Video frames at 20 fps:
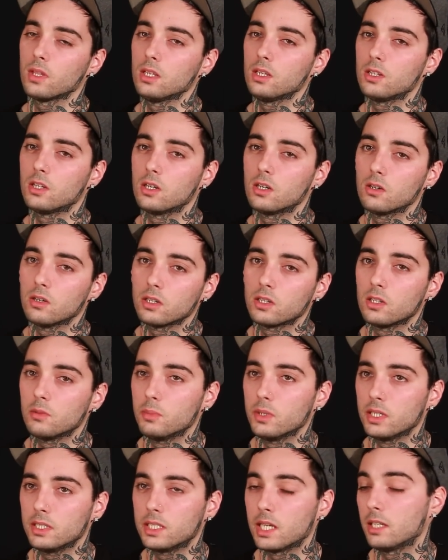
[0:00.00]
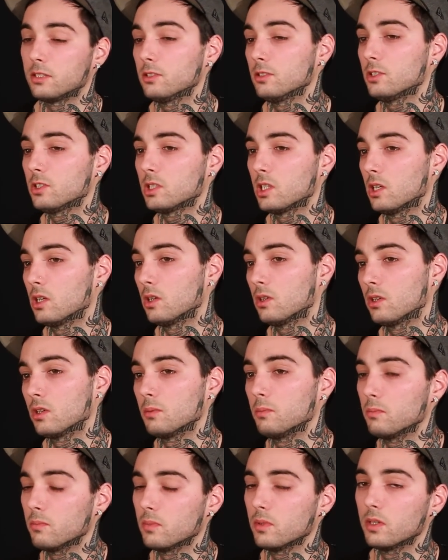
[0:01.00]
You know, it could be a tattoo show,
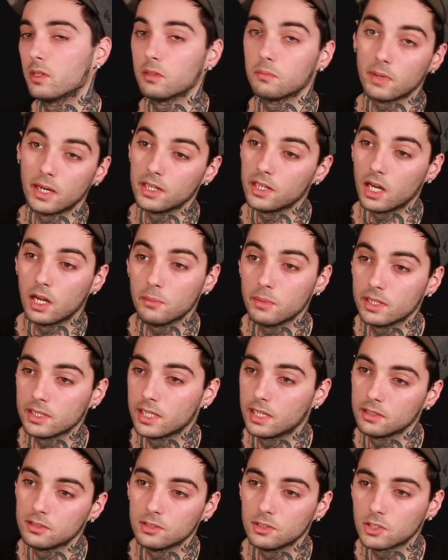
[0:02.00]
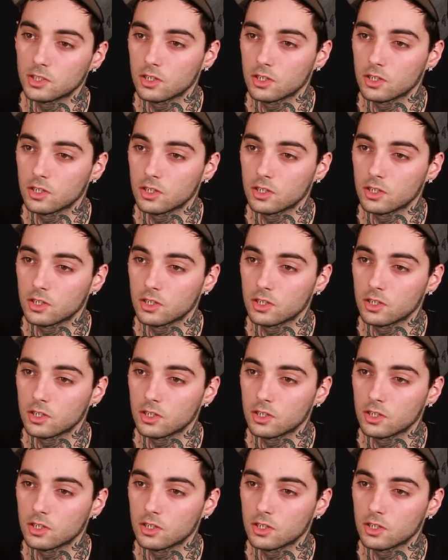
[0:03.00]
or it might not be a tattoo